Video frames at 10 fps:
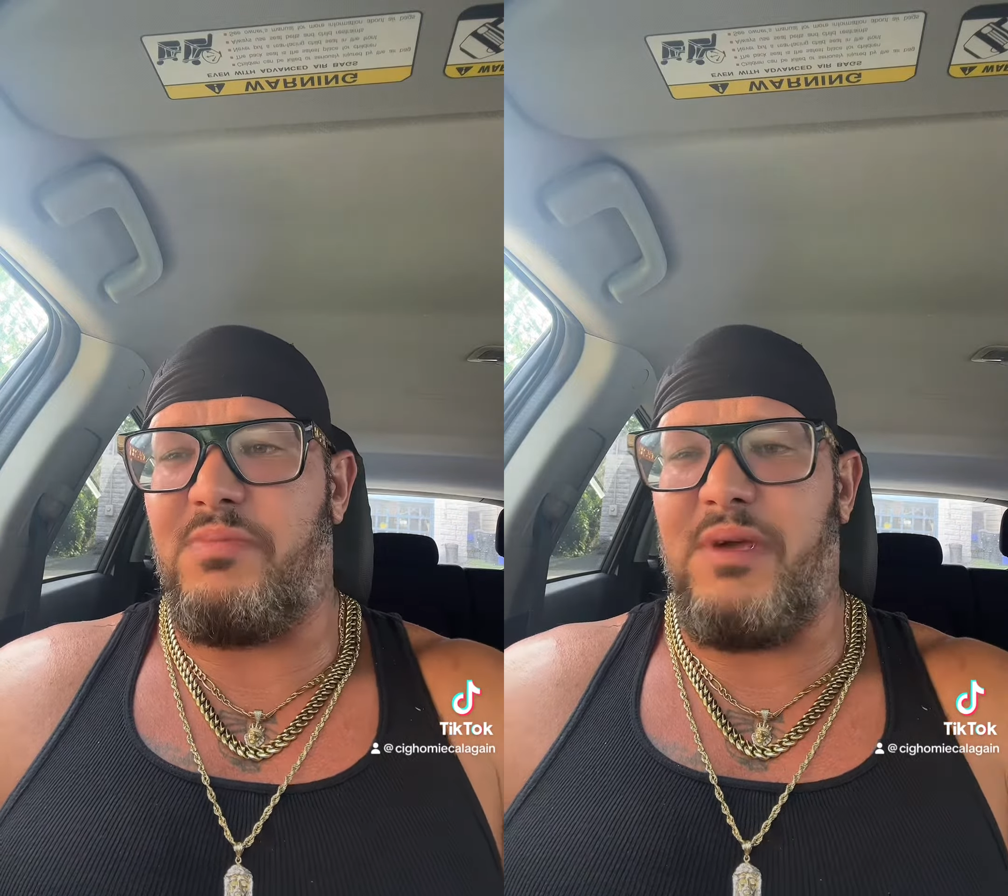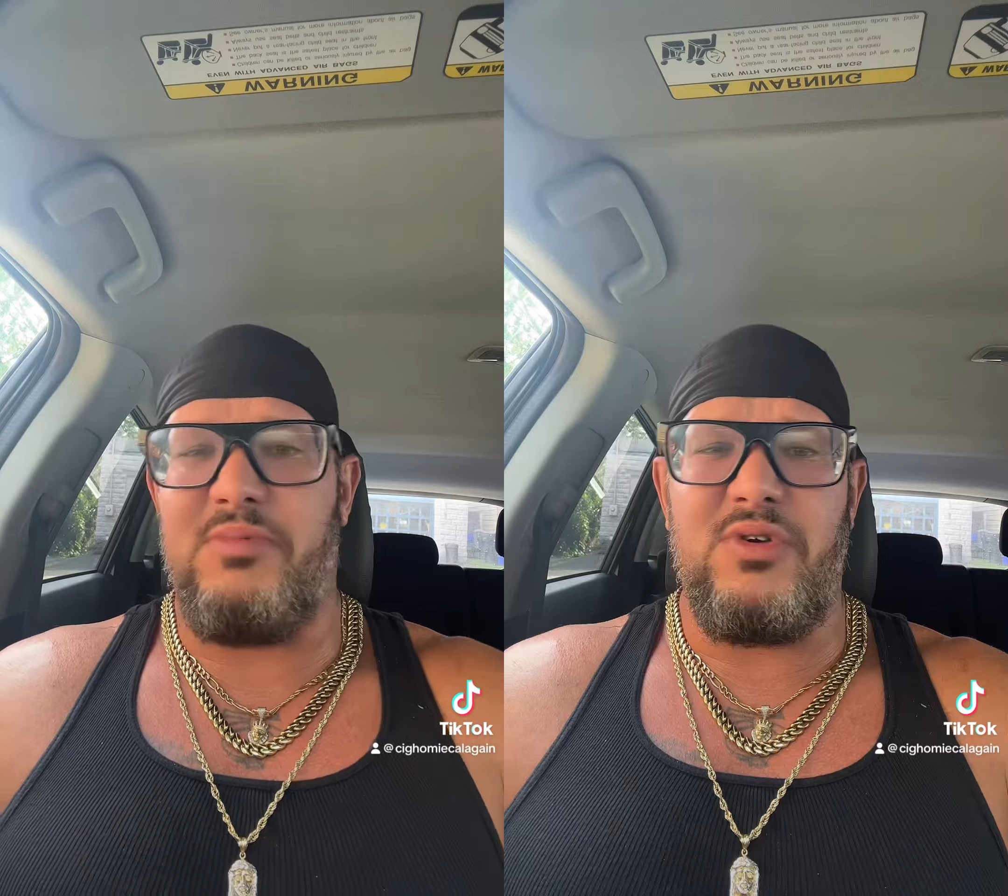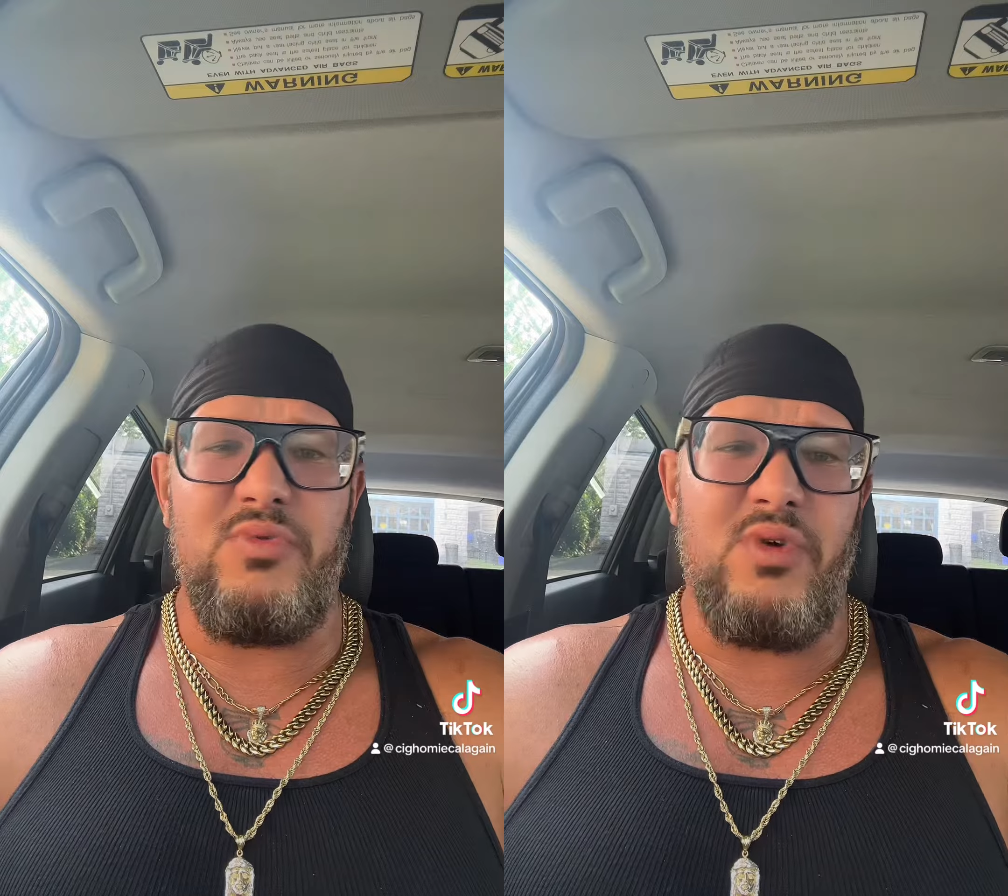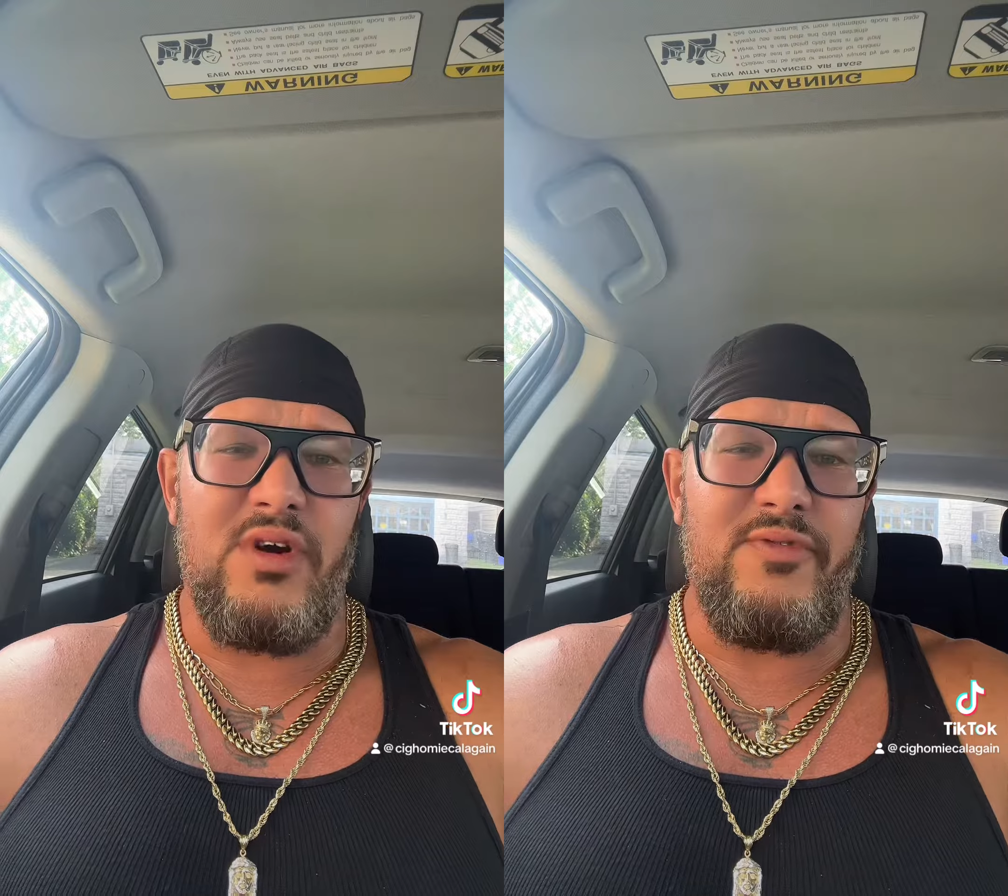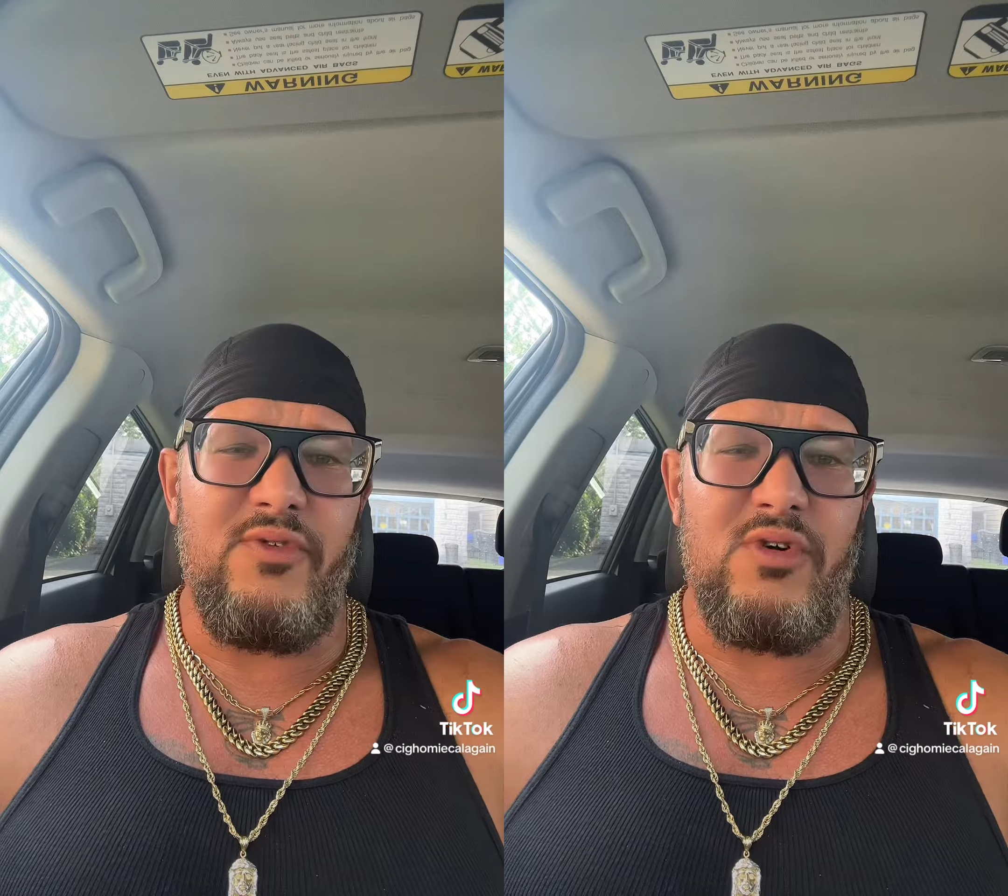the people you work
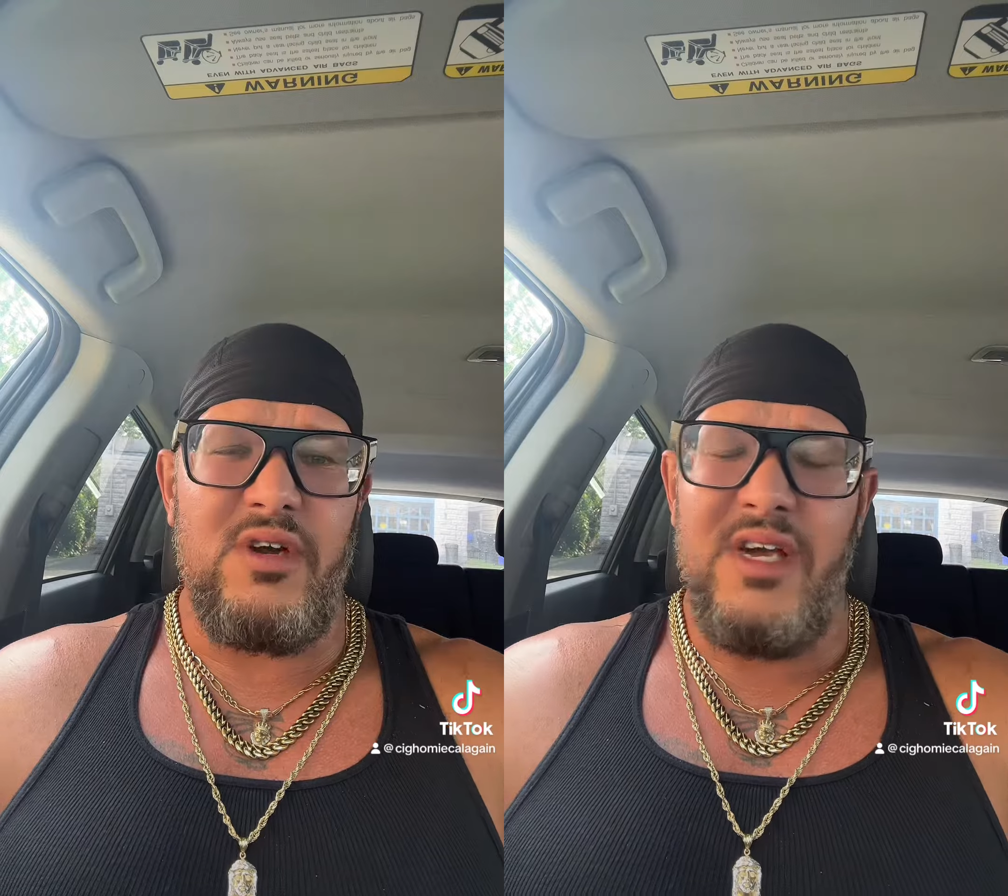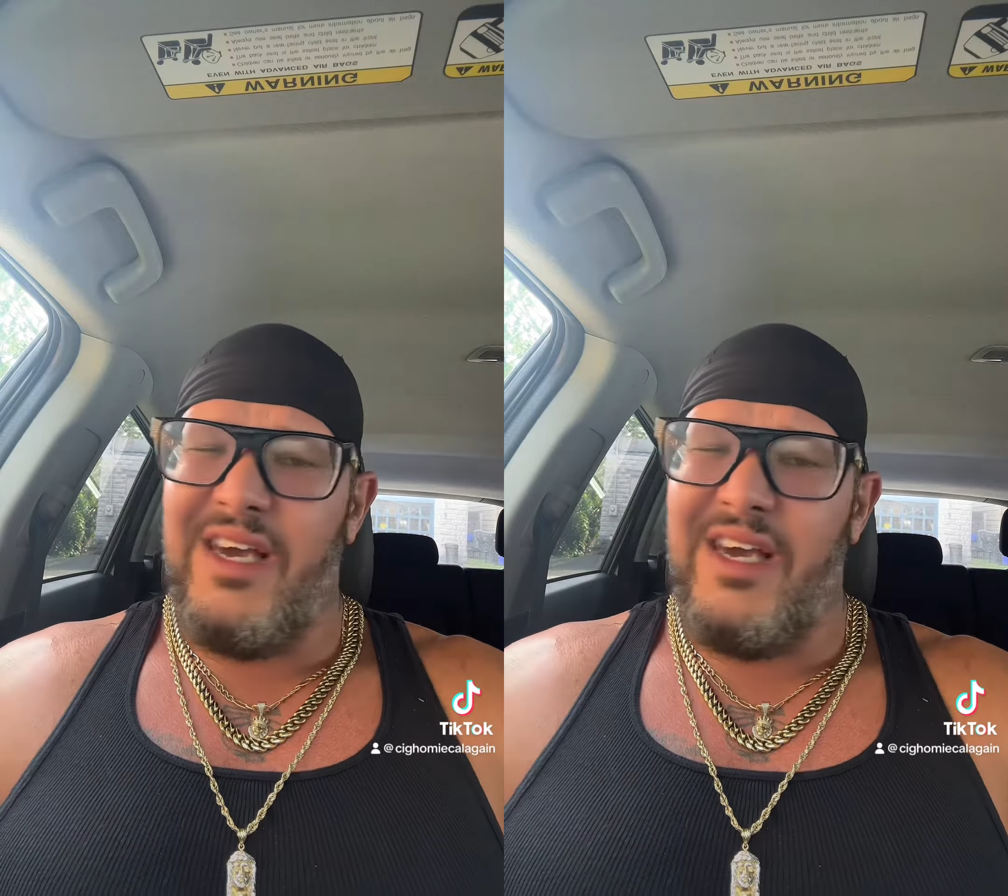for